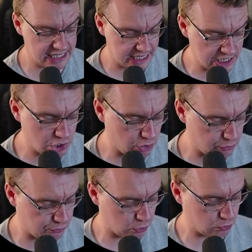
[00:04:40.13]
This is your
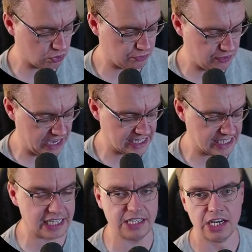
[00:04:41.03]

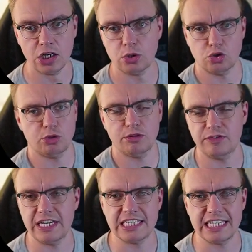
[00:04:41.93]
front-facing,
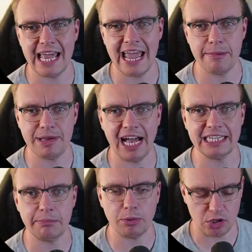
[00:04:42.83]
customer-facing API
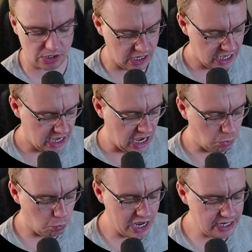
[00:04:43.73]
endpoint.
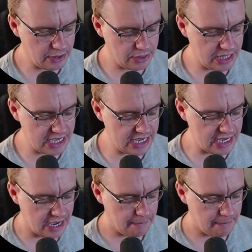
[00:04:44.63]
And when the